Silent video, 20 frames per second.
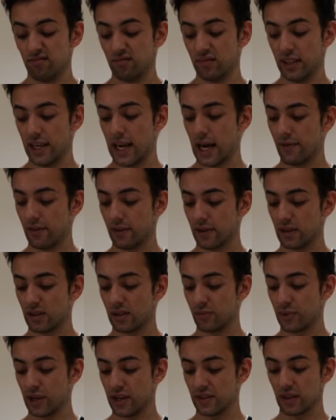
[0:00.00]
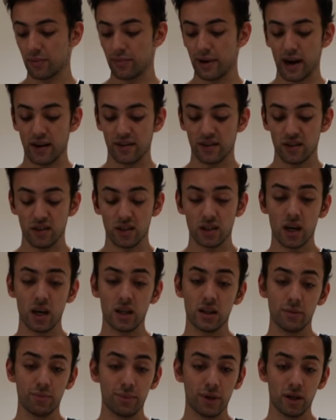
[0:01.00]
yeah, I think that's the price comparison
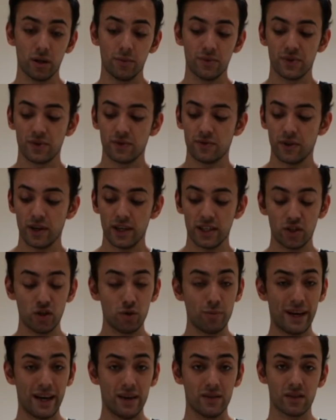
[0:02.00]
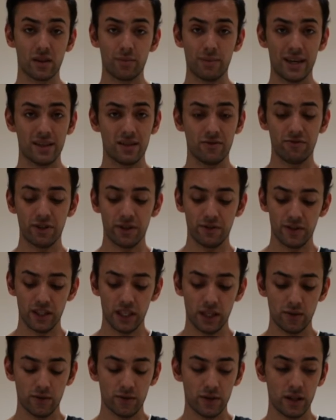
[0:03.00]
done. The bulb's £32 compared to
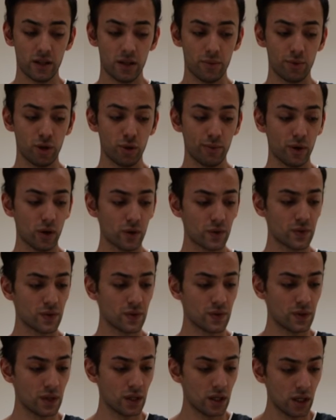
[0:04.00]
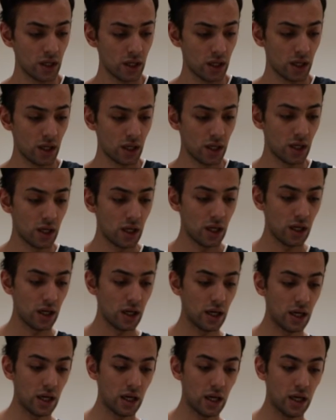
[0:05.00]
$15 for the Blublox.
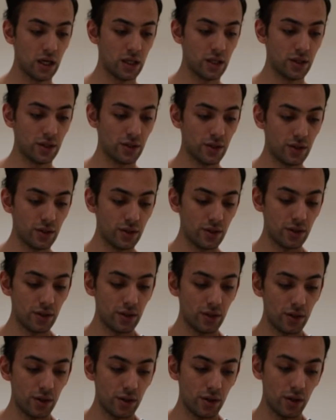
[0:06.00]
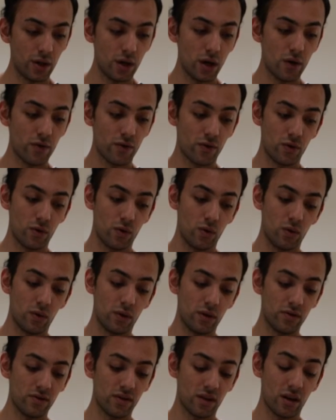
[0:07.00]
And
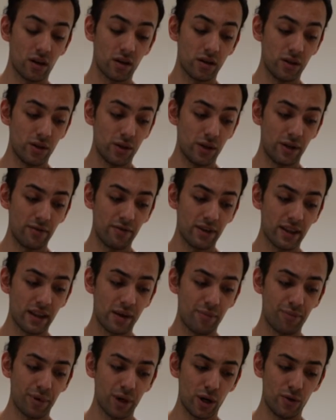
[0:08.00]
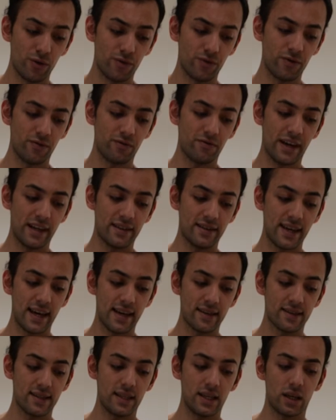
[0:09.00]
overall, to conclude, I think they're both
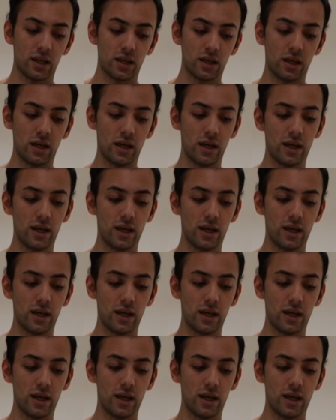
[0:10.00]
fantastic